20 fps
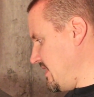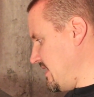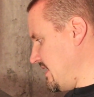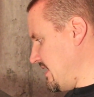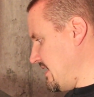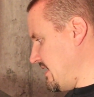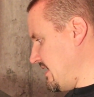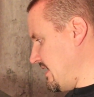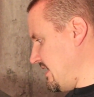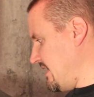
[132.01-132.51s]

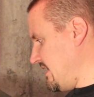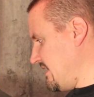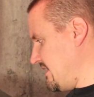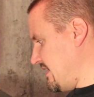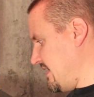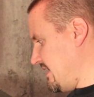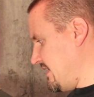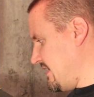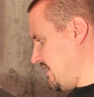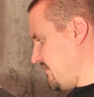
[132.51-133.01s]
that
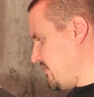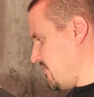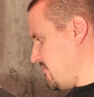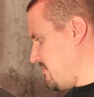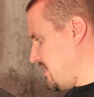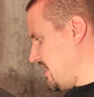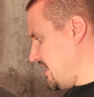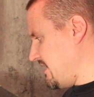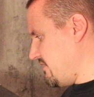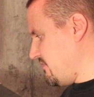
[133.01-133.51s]
I have
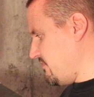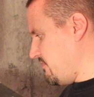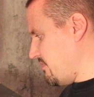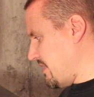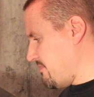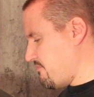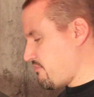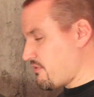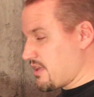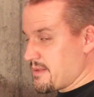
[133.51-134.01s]

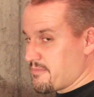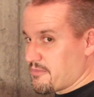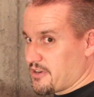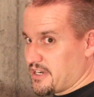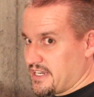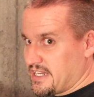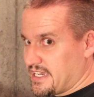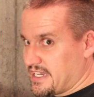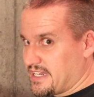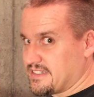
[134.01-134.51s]
my
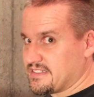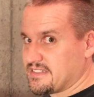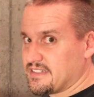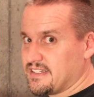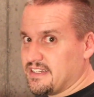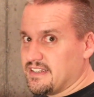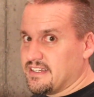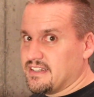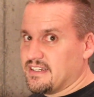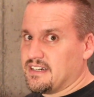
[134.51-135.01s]
primary NAS,
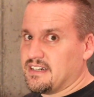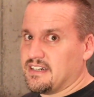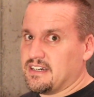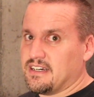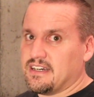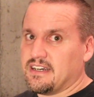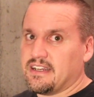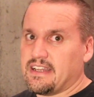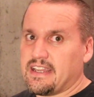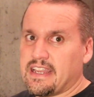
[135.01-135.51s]

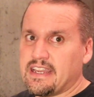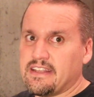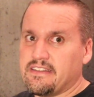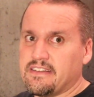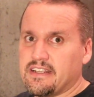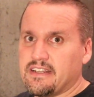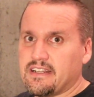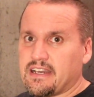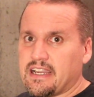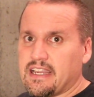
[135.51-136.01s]
and
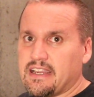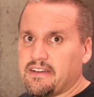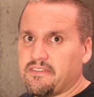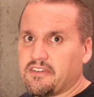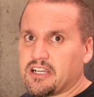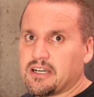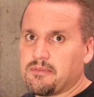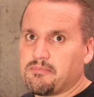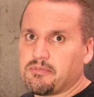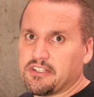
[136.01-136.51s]
then I have
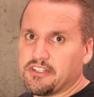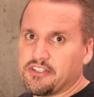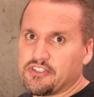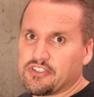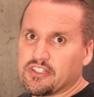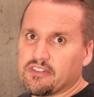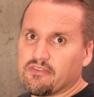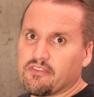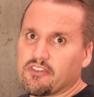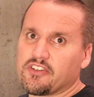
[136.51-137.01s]
a couple of
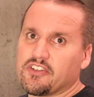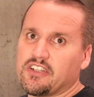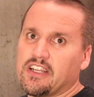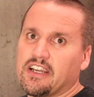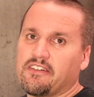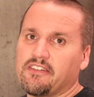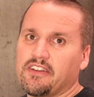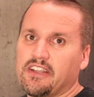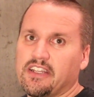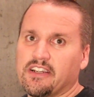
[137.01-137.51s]
servers
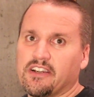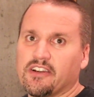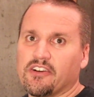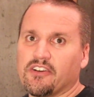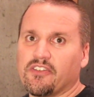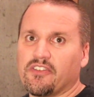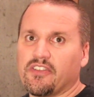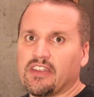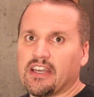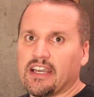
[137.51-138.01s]
down
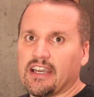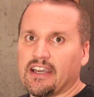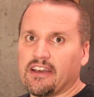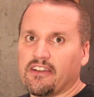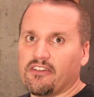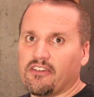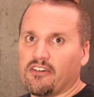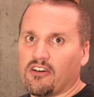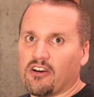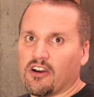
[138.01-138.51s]
here
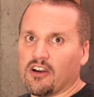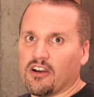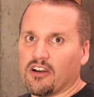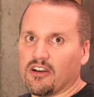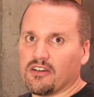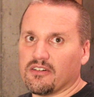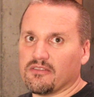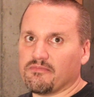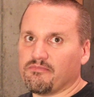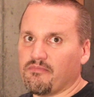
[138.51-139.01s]
that
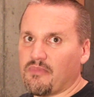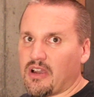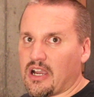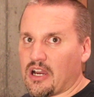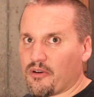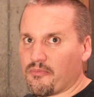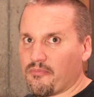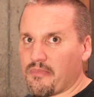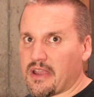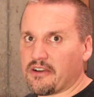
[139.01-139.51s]

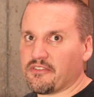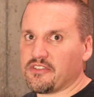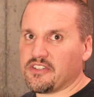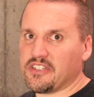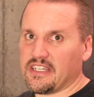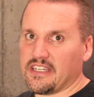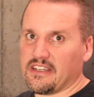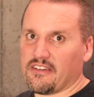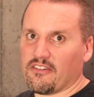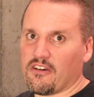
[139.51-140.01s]
are
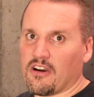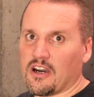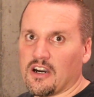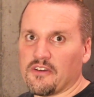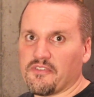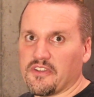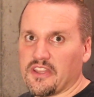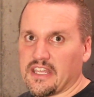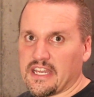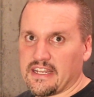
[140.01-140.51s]
mounting
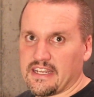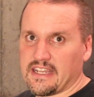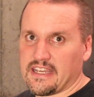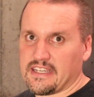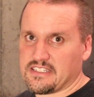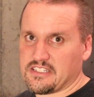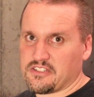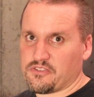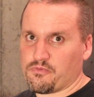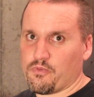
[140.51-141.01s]
off of that
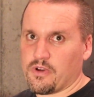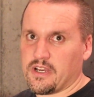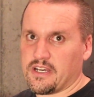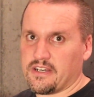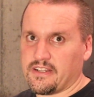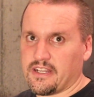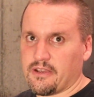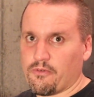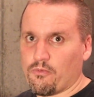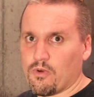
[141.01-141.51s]
NAS as
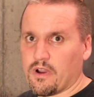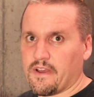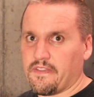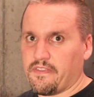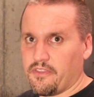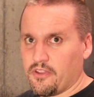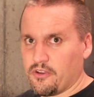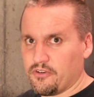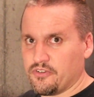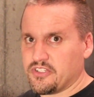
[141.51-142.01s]
well, and I
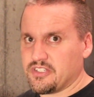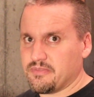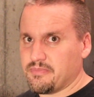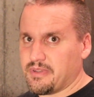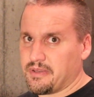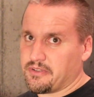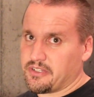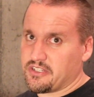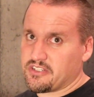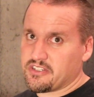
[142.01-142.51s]
want those to
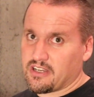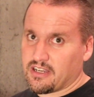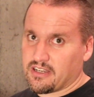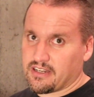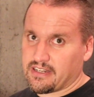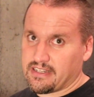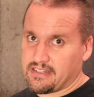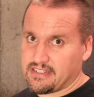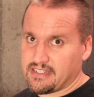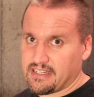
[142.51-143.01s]
be able to
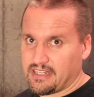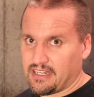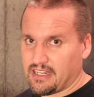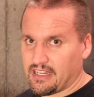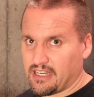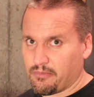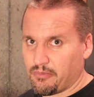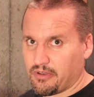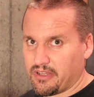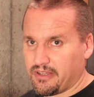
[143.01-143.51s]
talk at 10
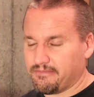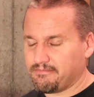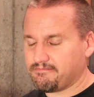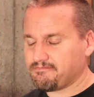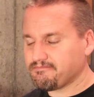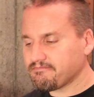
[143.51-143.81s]
gigabit.